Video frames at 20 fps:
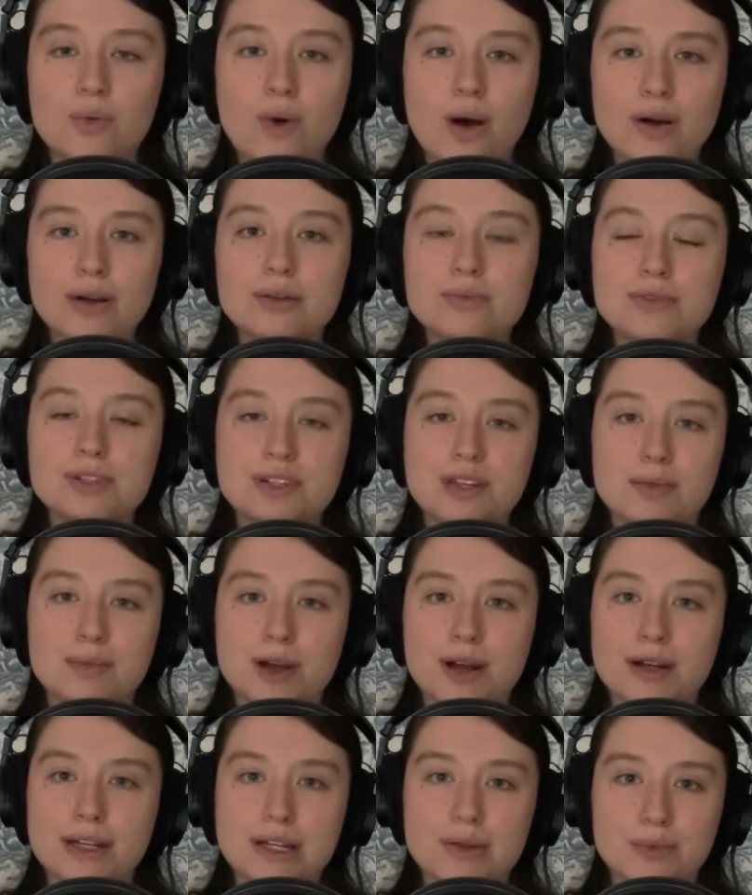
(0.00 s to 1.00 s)
Welcome to
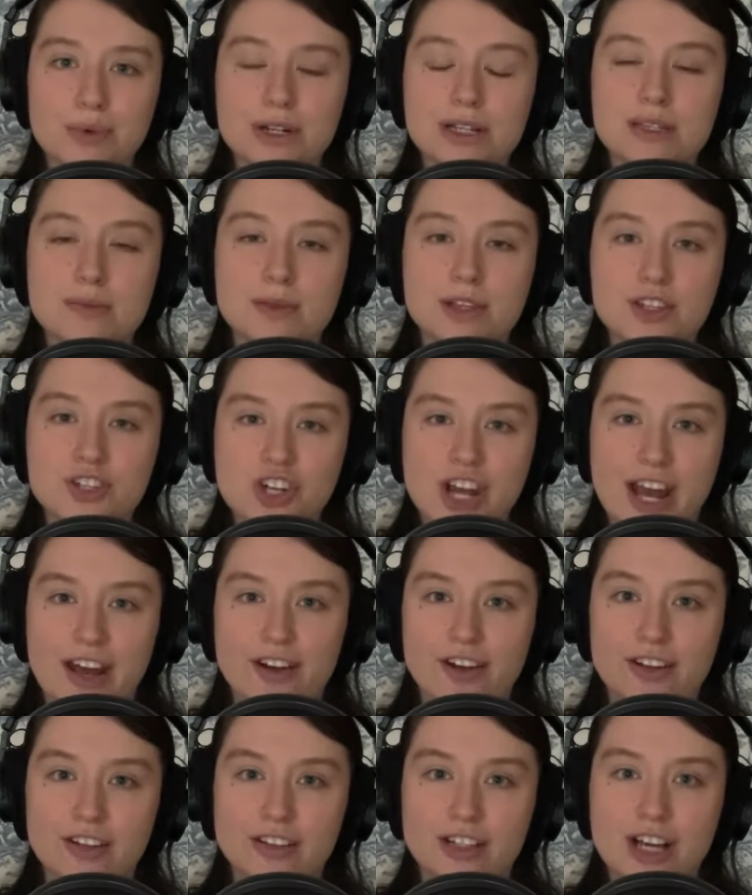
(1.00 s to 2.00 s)
the American Wordsmith
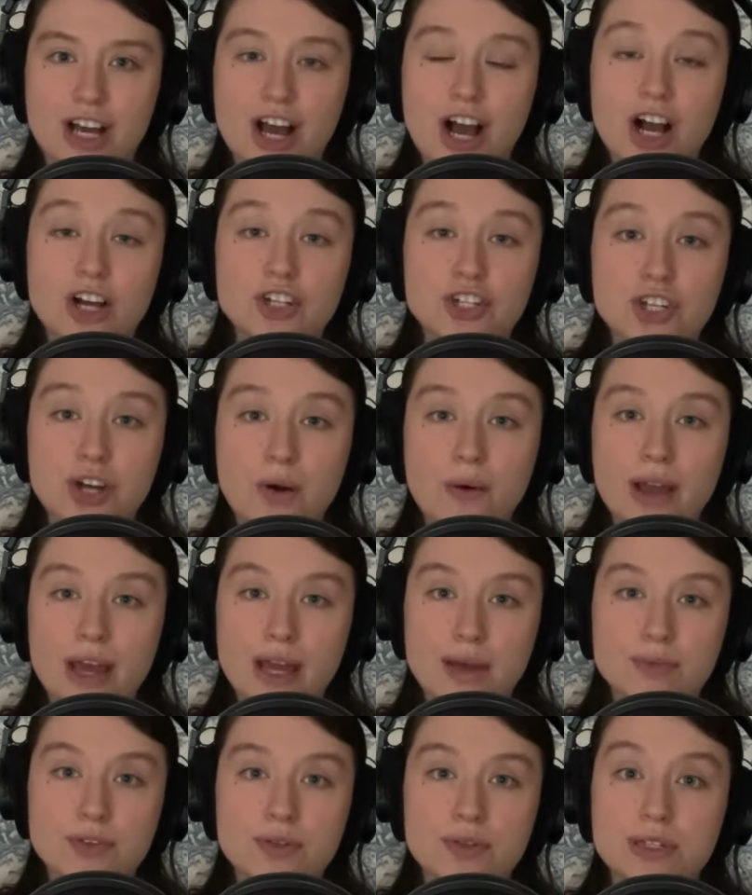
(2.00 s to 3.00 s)
channel, a show
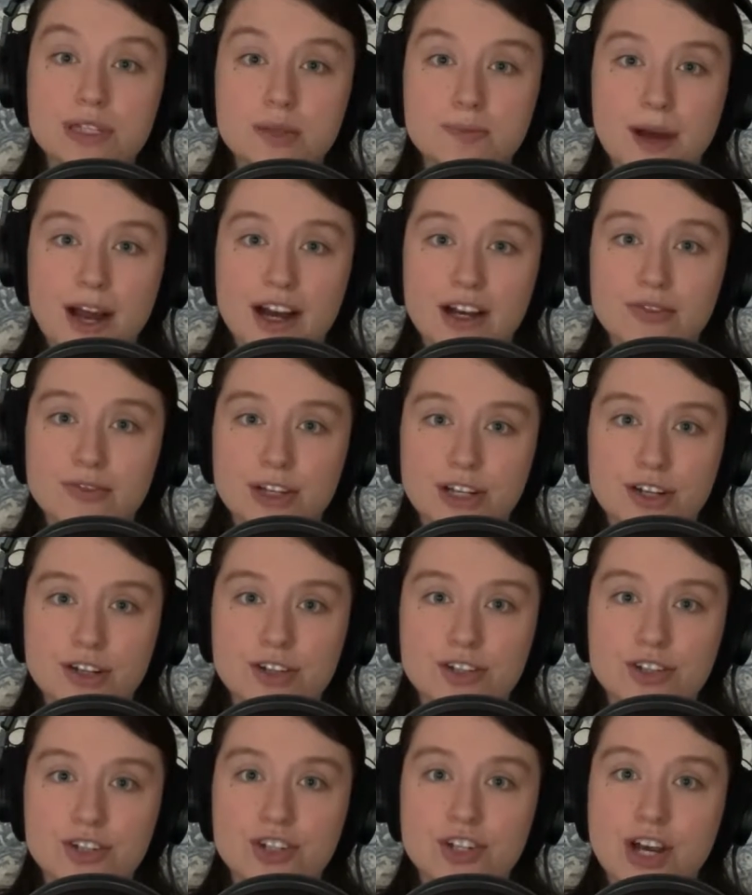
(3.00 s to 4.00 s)
aimed to inspire
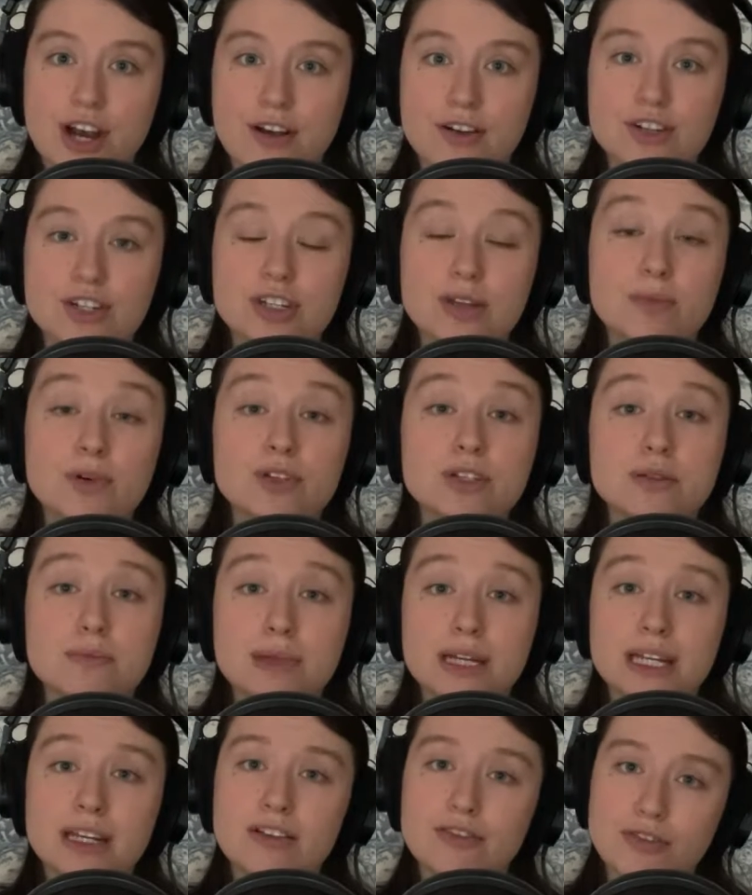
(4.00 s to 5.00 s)
readers to cherish the most
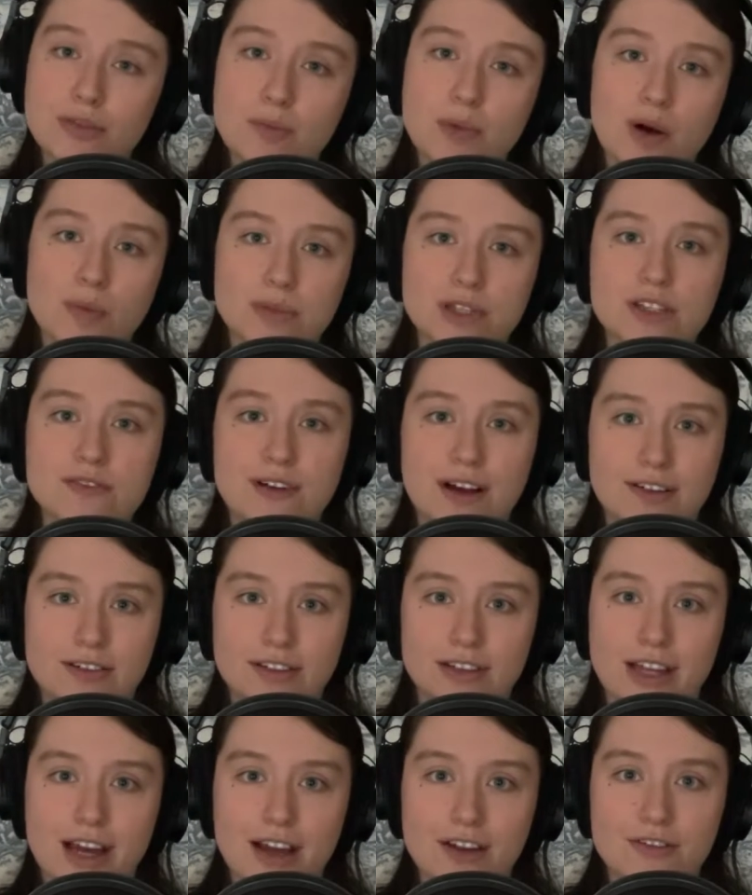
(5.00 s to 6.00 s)
meaningful moments
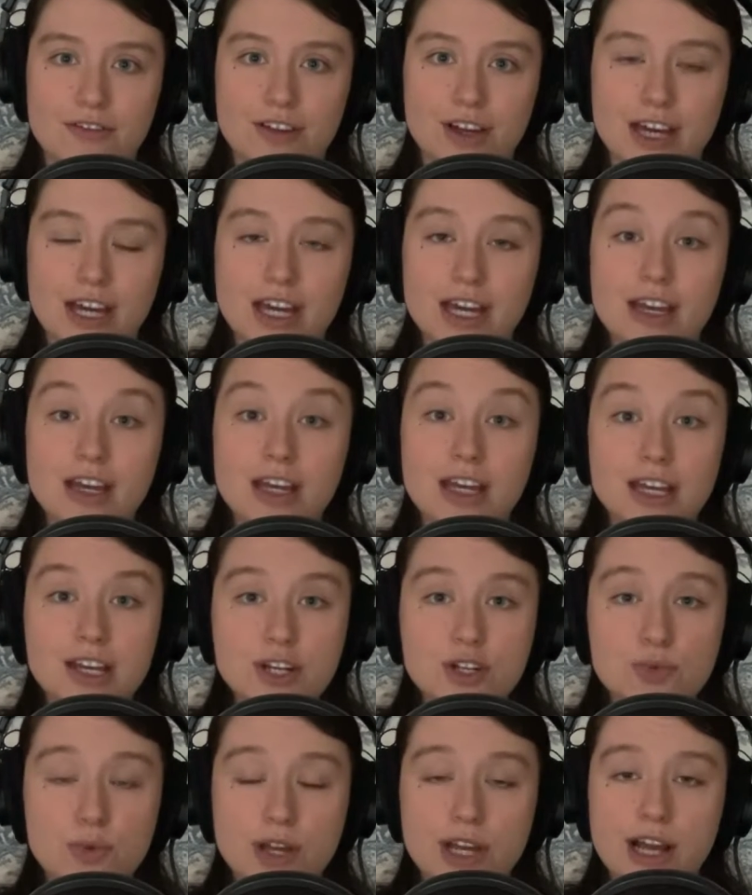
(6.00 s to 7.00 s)
found in life.
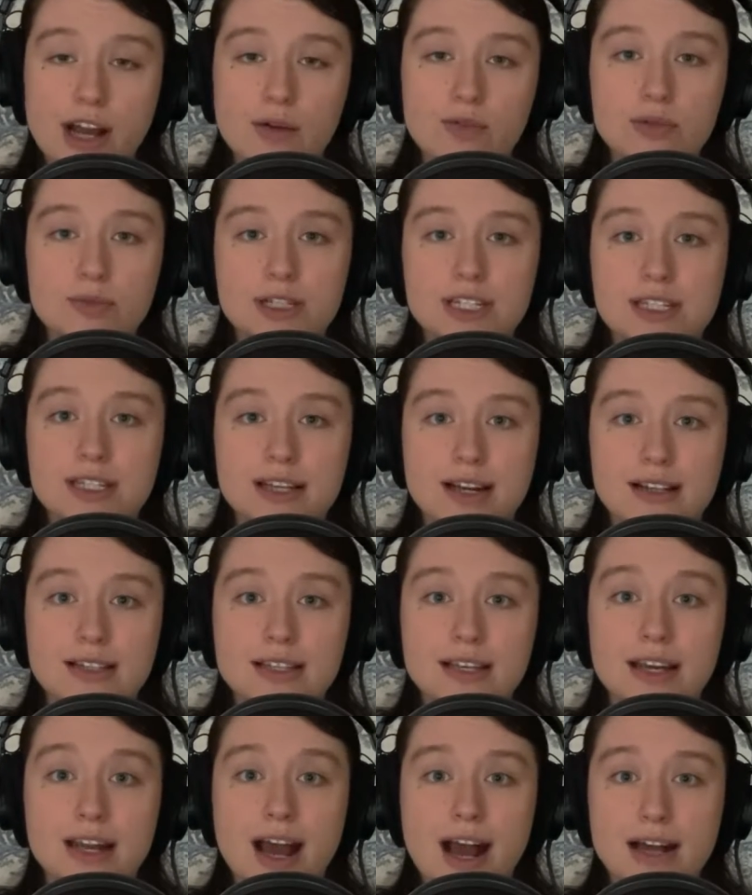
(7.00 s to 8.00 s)
Each week, I will be
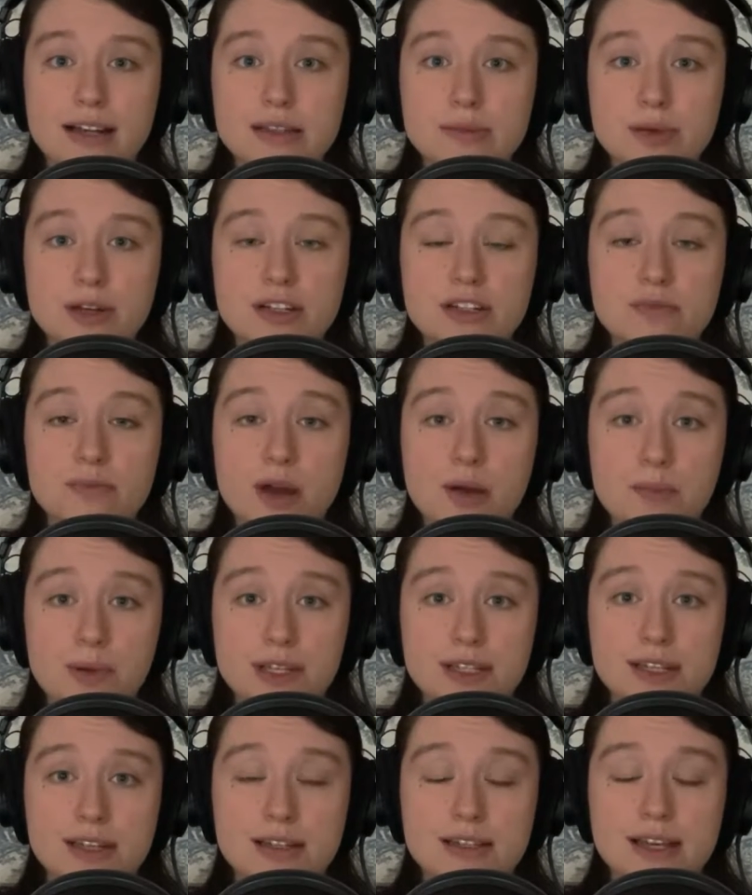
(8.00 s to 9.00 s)
discussing an aspect of my
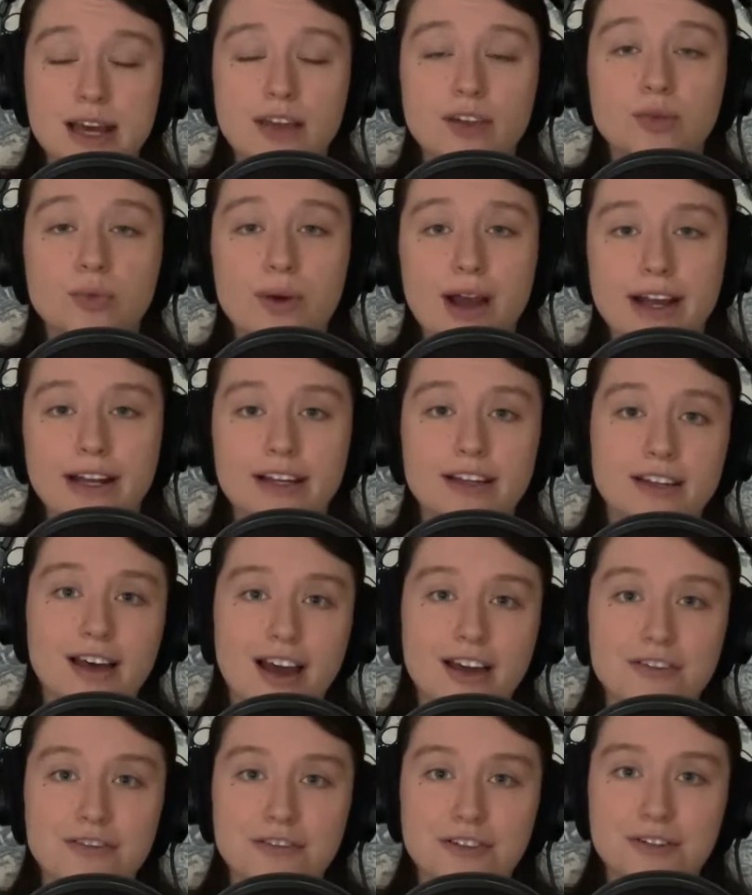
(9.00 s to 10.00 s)
business and the writing
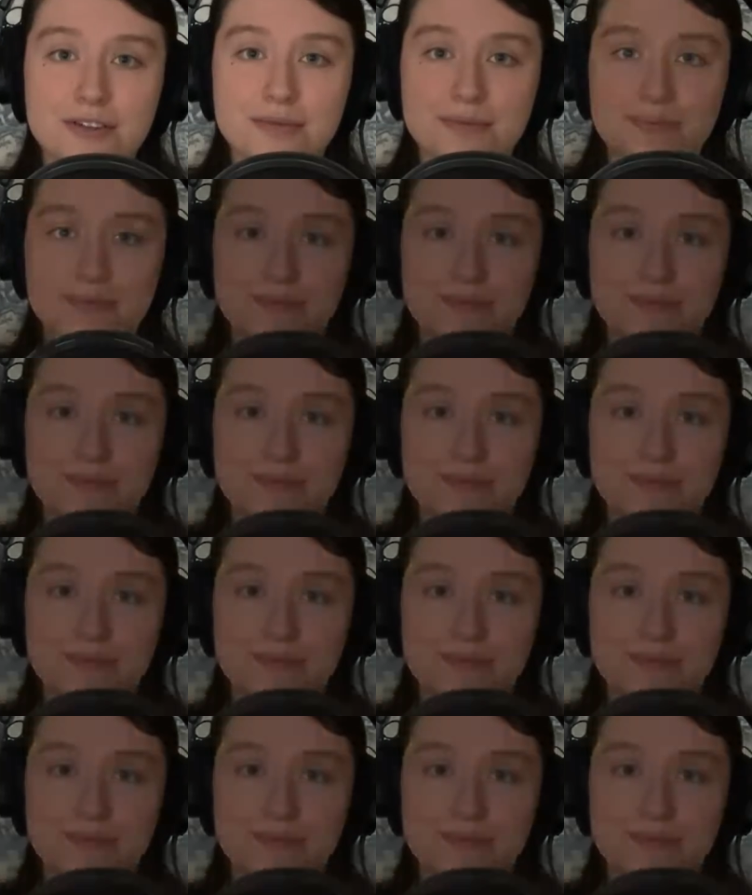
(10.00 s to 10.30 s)
life.